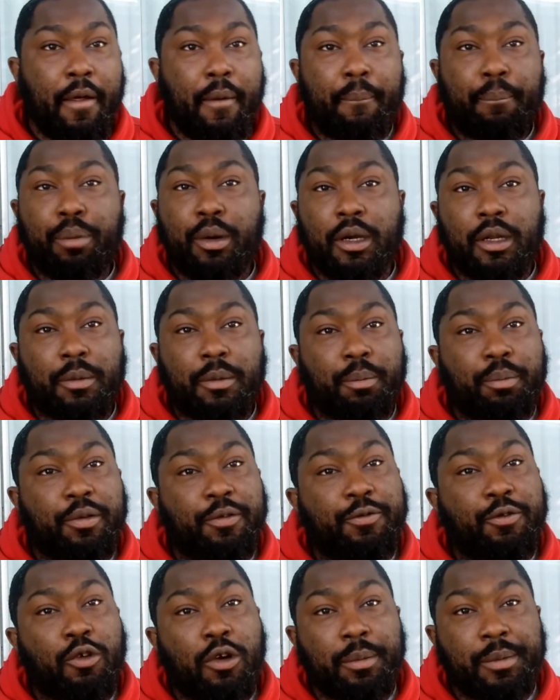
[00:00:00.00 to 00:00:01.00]
But
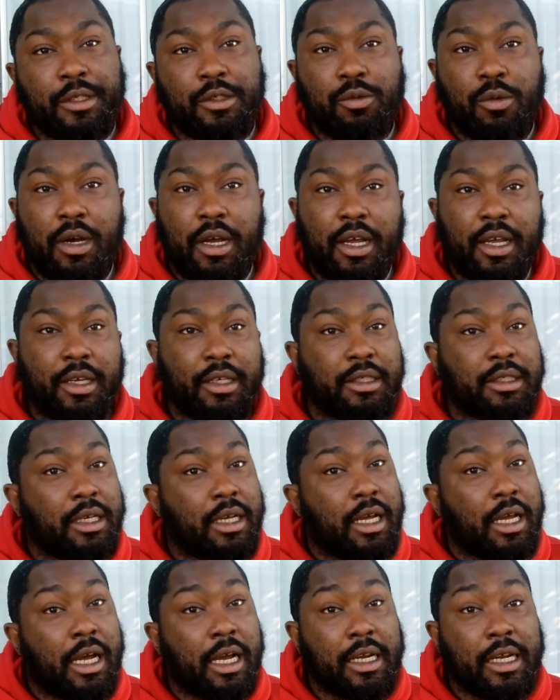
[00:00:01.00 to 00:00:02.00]
performance-wise,
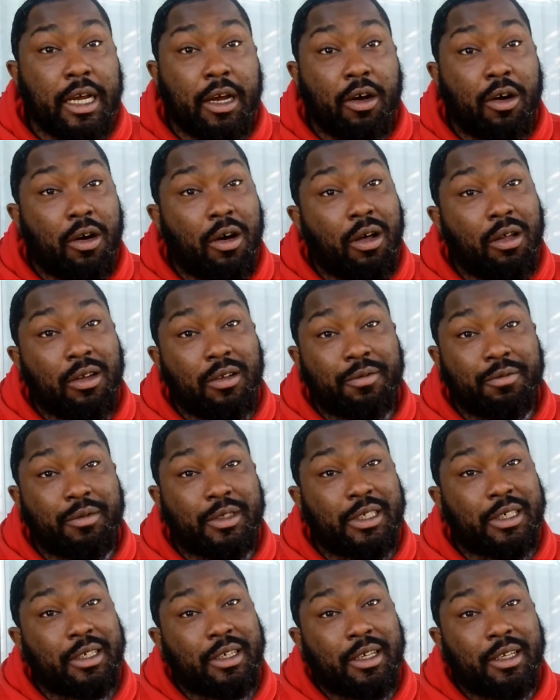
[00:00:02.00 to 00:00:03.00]
I got all of
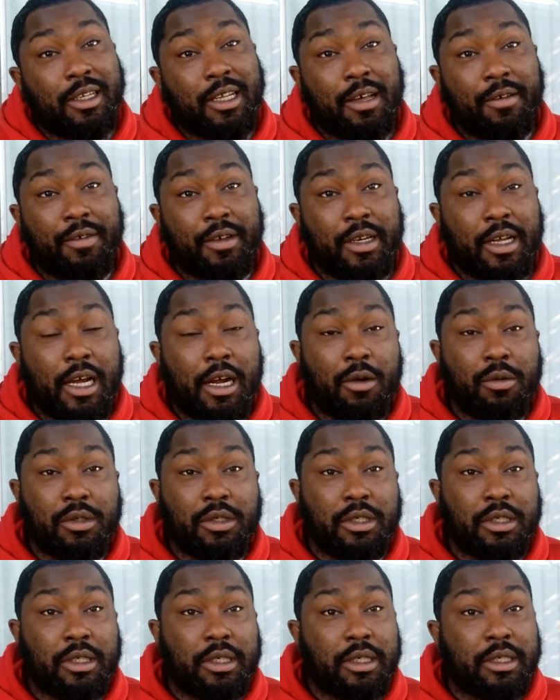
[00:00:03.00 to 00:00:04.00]
10, 11 hours
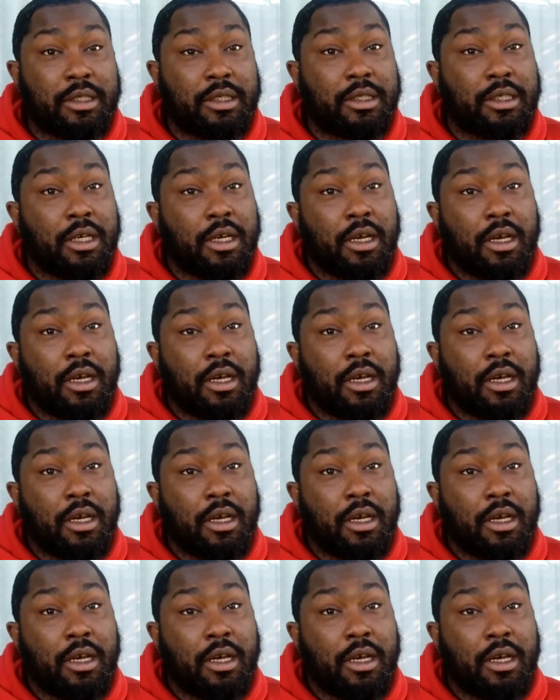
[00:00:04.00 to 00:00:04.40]
of this.